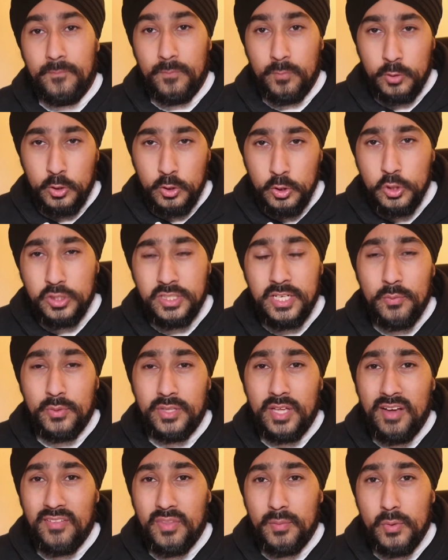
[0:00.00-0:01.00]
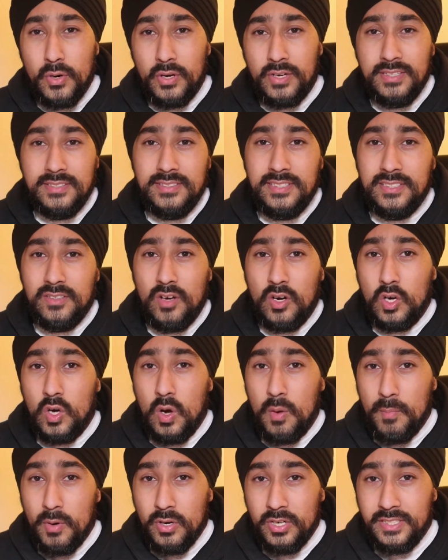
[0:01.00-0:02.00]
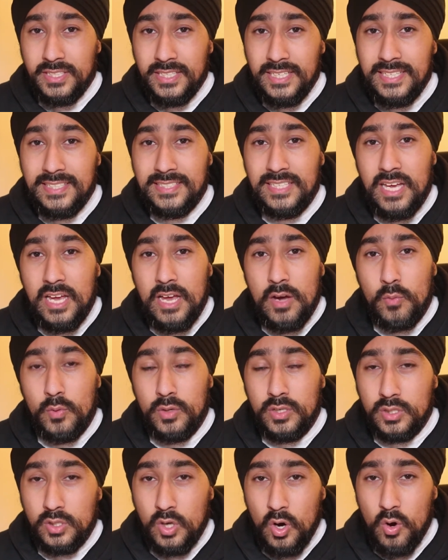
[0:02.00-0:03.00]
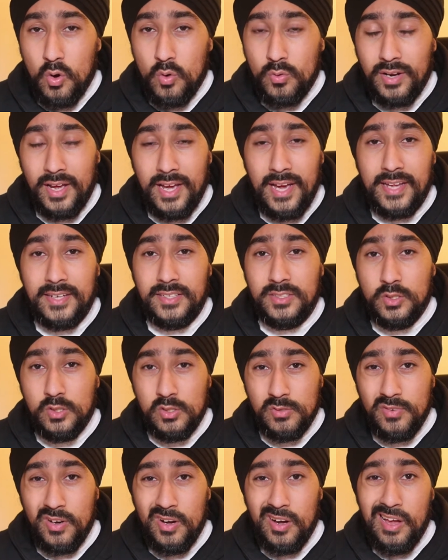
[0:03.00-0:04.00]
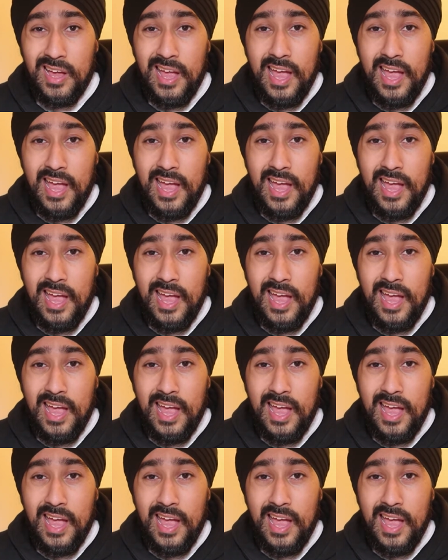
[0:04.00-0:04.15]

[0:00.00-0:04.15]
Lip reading: Usually with other brokers, these are commodities with gold and silver,